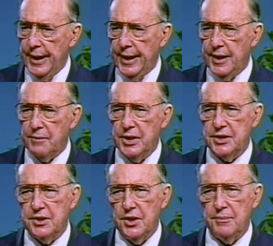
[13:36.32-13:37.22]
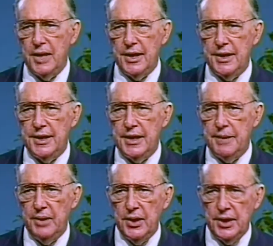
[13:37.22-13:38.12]
In other words, not merely did
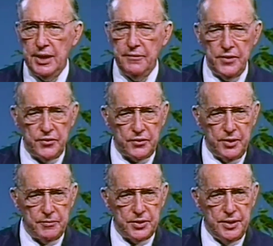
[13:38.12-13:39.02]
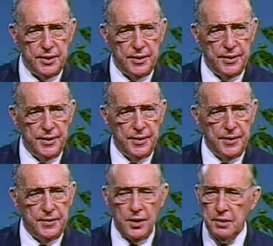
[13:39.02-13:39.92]
he believe the scripture,
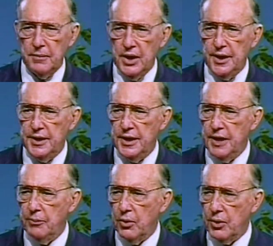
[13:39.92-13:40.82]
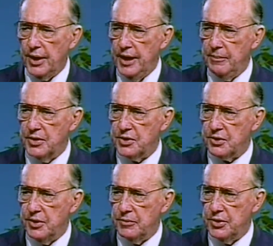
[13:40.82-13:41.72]
not merely did he proclaim the
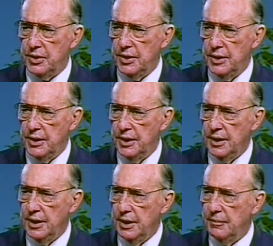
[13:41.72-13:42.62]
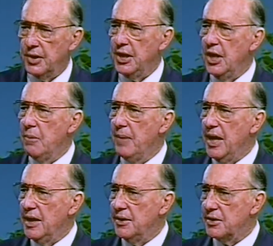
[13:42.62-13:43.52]
scripture, but he
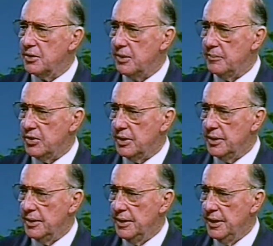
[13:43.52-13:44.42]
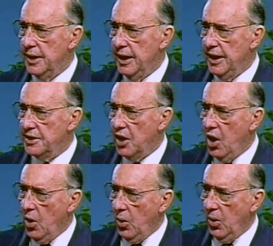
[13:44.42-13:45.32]
obeyed the scripture. His
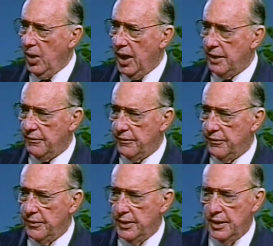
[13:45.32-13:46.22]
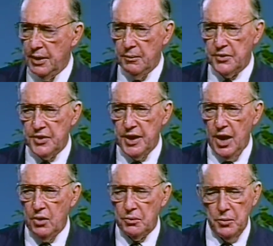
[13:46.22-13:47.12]
whole life was the
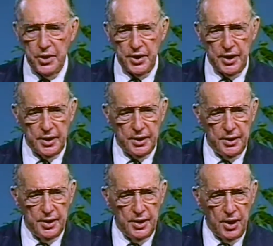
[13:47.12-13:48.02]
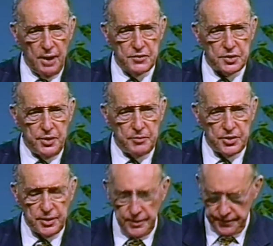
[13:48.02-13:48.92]
outworking of
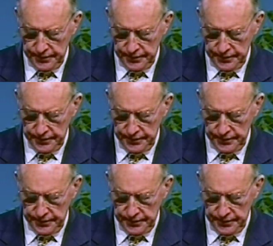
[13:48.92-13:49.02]
scripture.